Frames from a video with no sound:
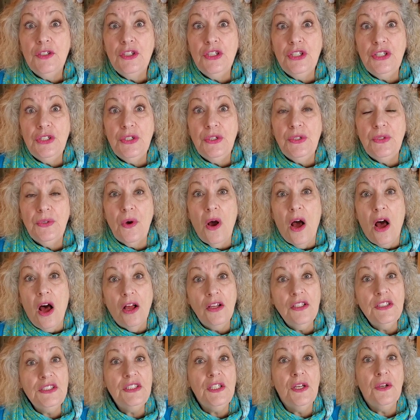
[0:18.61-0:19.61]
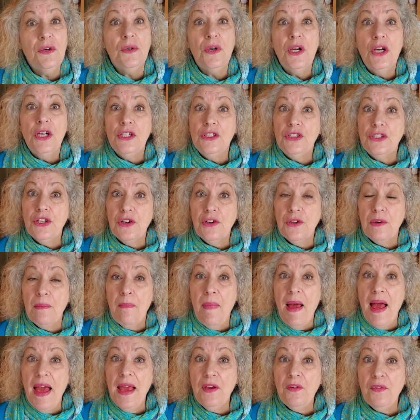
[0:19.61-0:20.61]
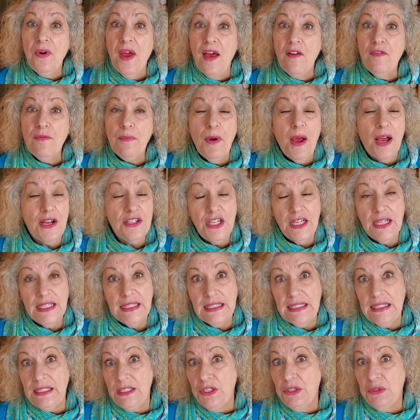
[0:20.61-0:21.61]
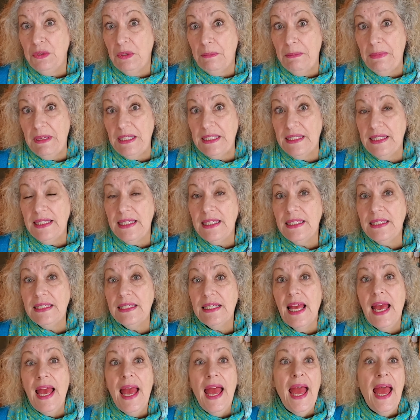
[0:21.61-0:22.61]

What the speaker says: to also turn my craft projects into a business